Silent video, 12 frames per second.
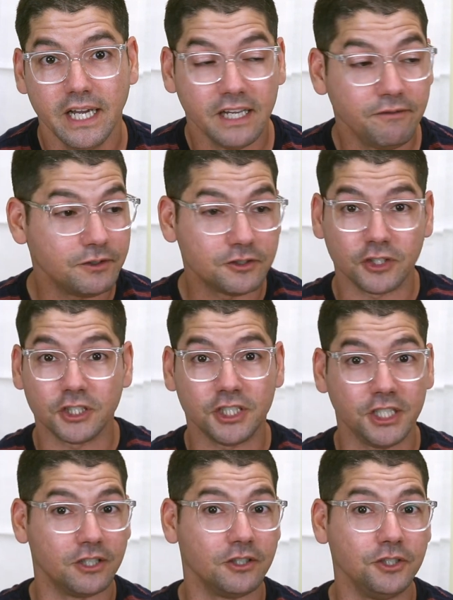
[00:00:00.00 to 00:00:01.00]
If you search
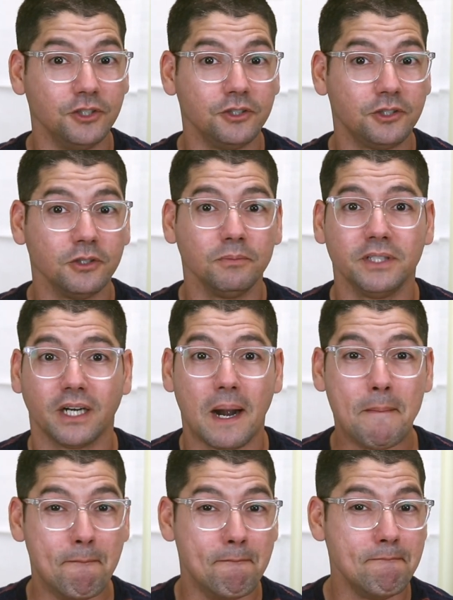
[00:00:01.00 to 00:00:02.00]
here on YouTube, there
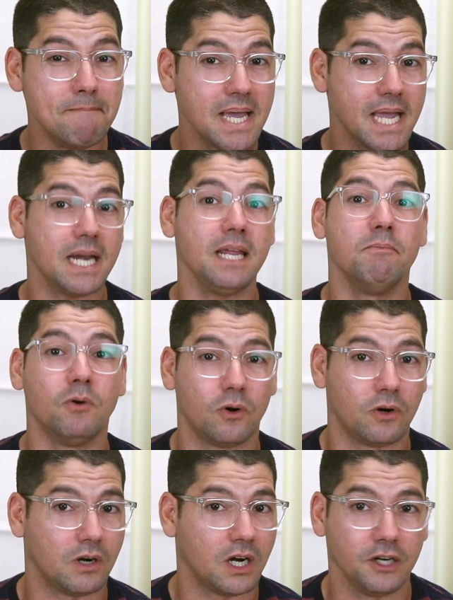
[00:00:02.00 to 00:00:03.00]
are many
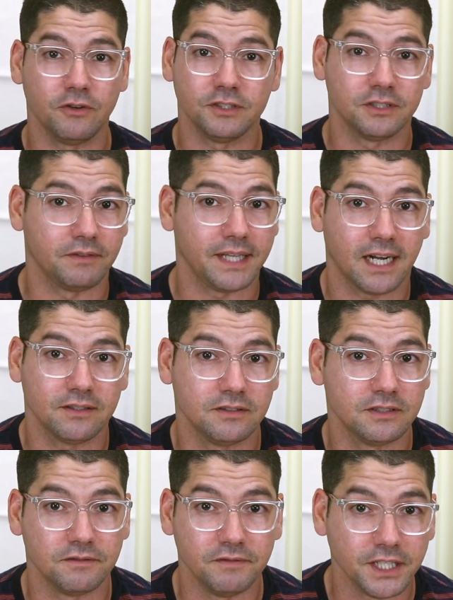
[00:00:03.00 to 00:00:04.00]
more hundreds of
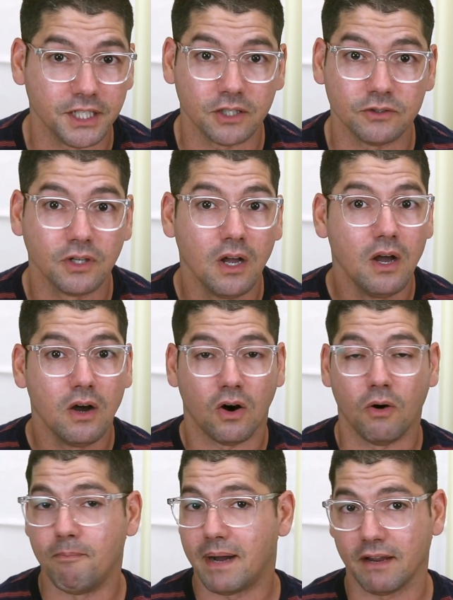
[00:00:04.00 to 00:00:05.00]
thousands of videos
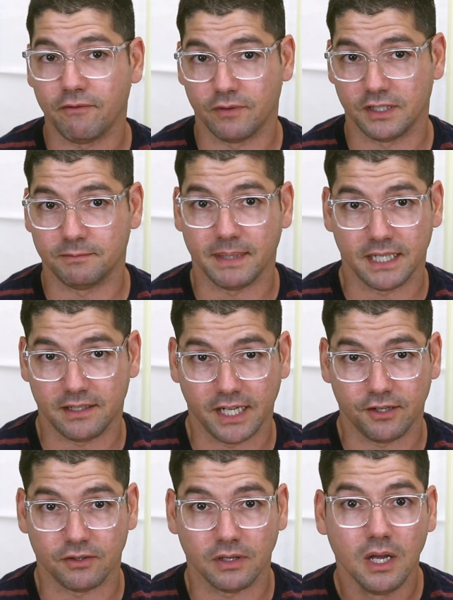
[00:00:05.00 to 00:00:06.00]
on mindfulness
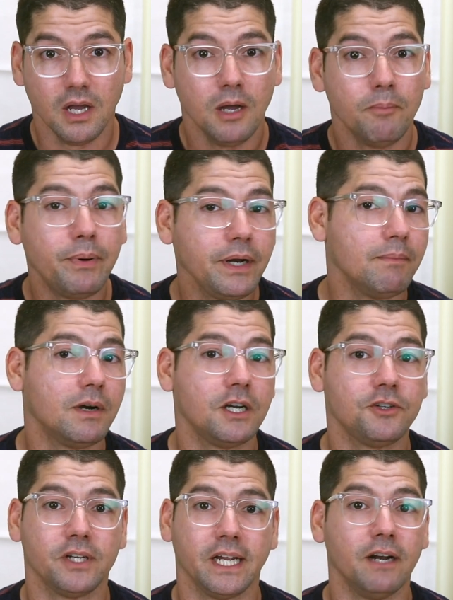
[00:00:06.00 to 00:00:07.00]
meditation. Pretty
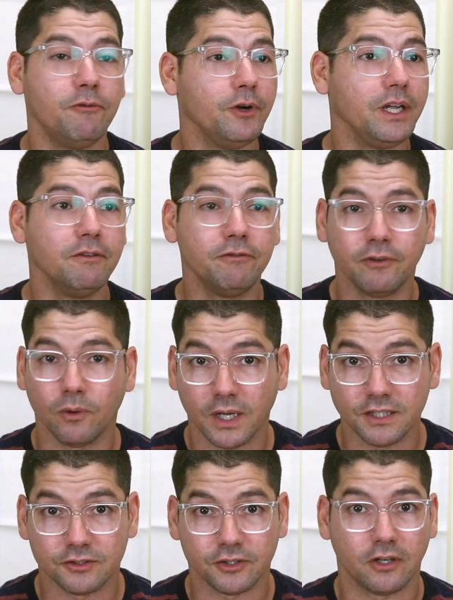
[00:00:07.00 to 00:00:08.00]
much every
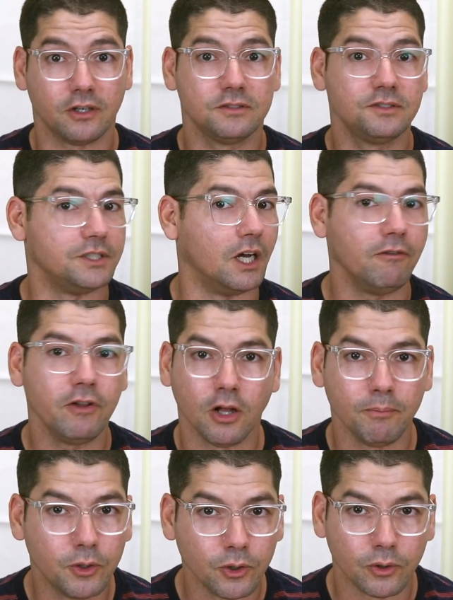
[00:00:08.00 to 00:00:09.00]
influencer,
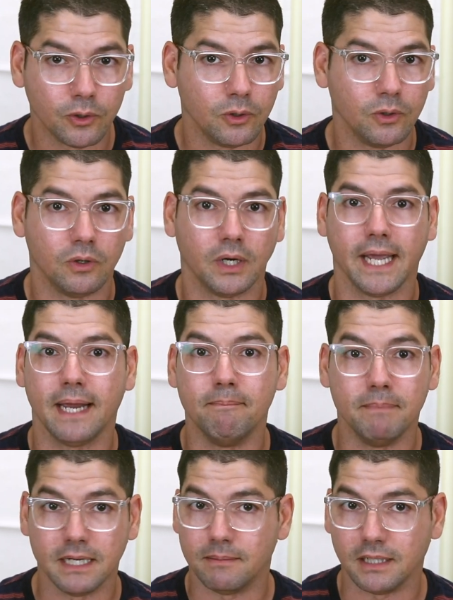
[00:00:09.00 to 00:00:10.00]
self-help guru,
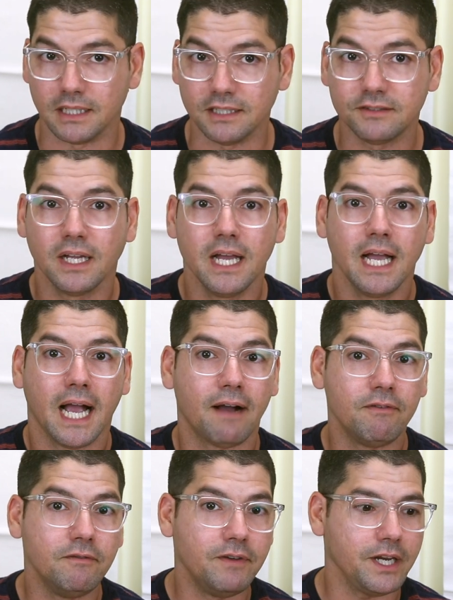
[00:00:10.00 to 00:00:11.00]
and minimalist
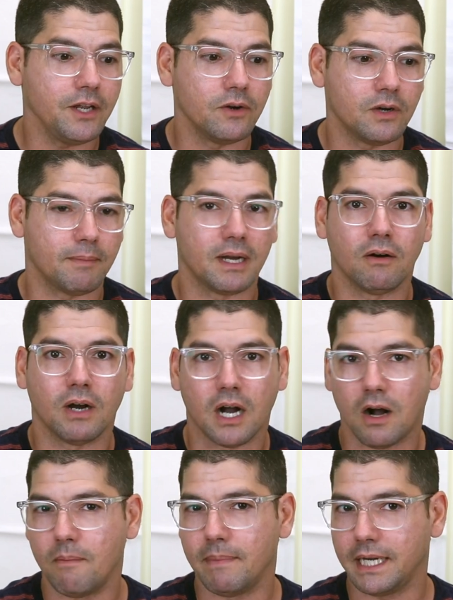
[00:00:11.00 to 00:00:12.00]
have a video about
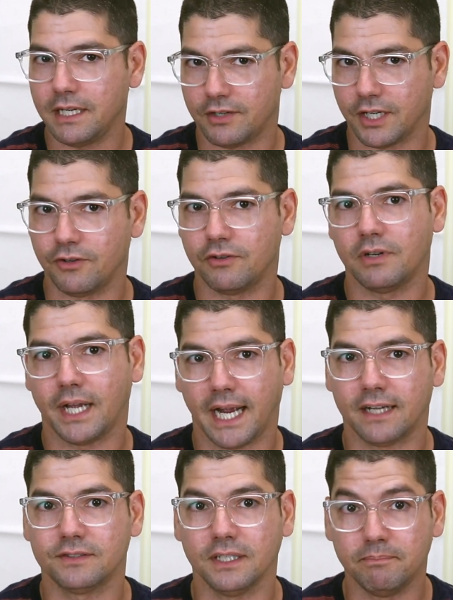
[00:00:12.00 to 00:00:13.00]
how meditation
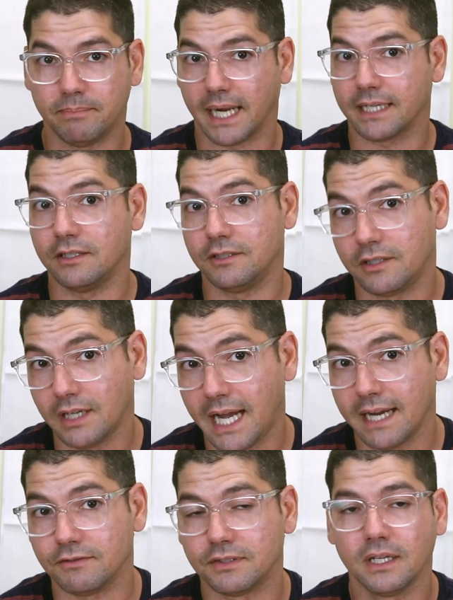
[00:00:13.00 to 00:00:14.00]
has impacted their
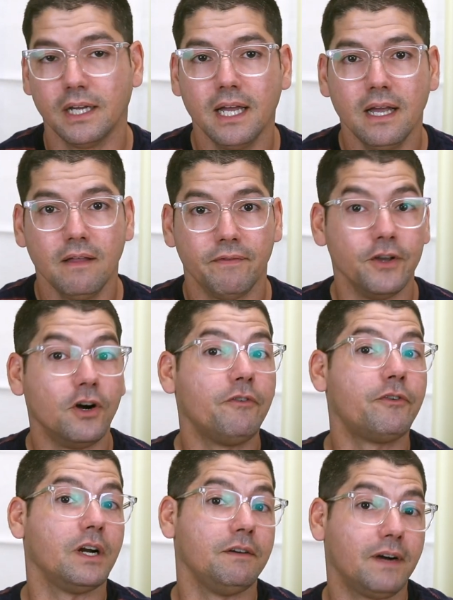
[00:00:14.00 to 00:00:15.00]
lives. They
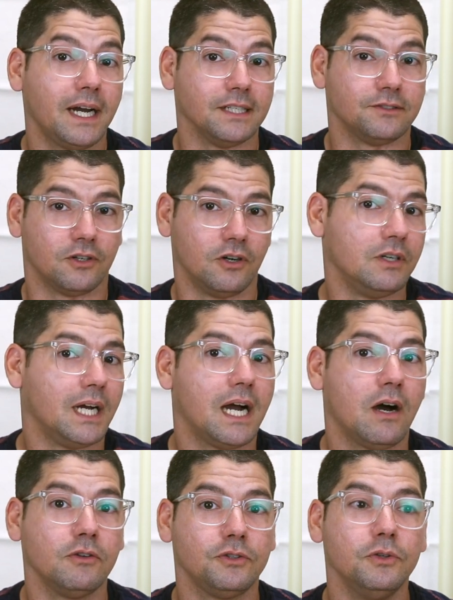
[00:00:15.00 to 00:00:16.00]
offer advice on
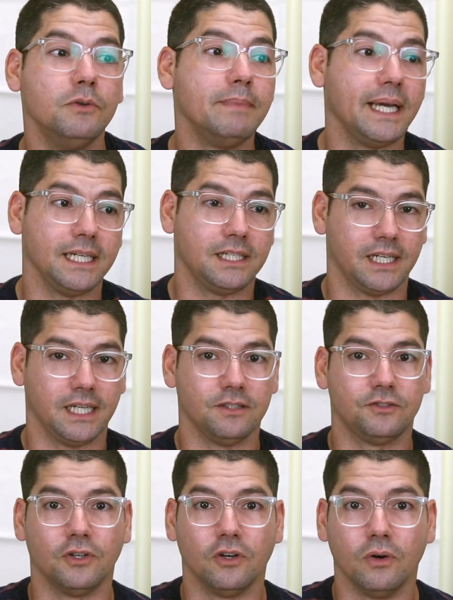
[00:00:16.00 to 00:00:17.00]
how to
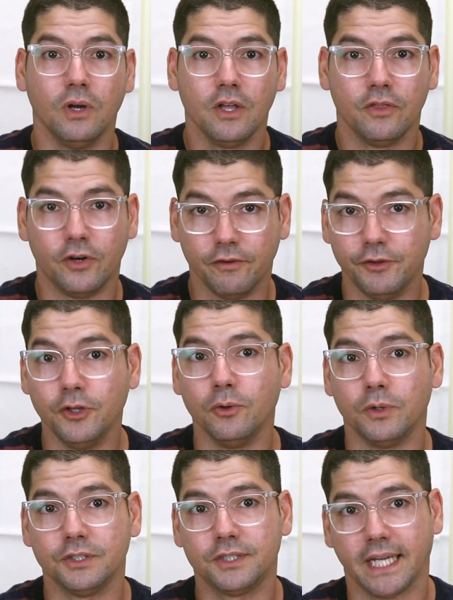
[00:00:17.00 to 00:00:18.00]
meditate so their
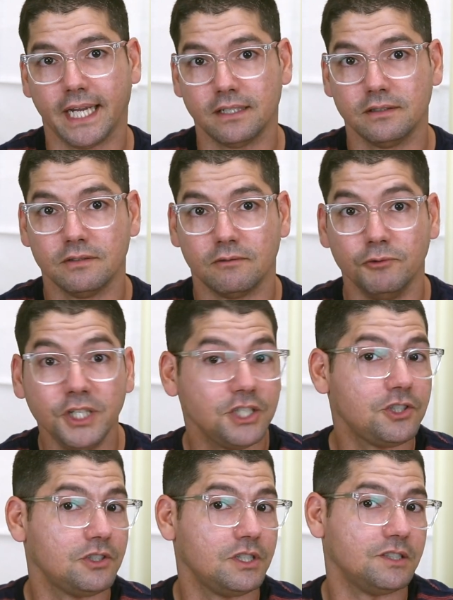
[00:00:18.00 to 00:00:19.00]
viewers can
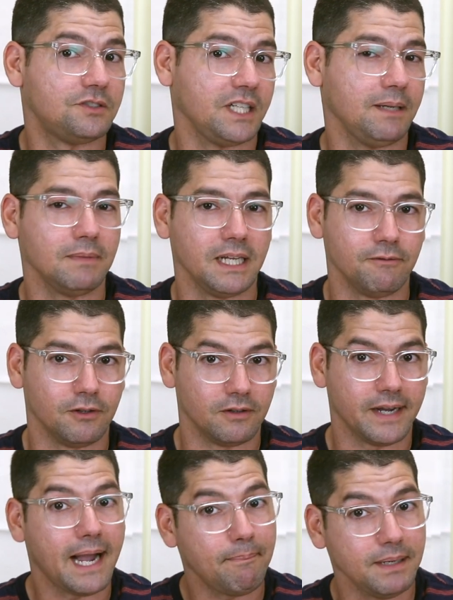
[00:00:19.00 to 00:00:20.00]
reach the same level
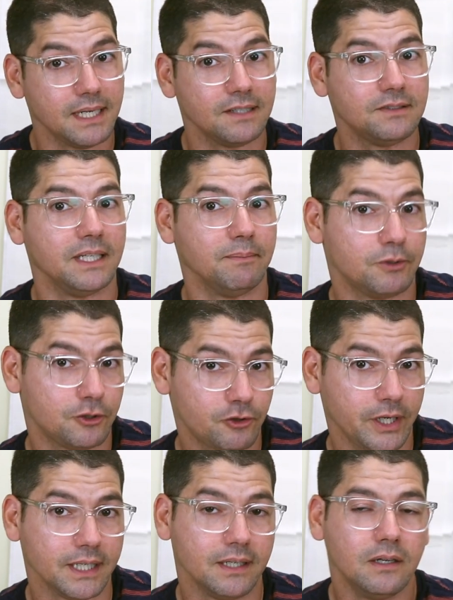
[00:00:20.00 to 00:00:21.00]
of happiness they
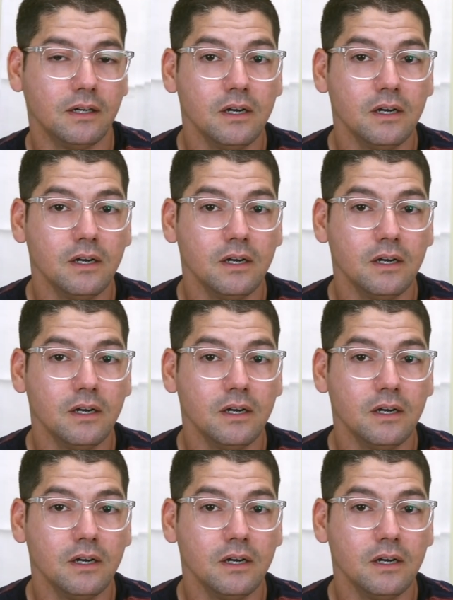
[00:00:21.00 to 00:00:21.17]
portray.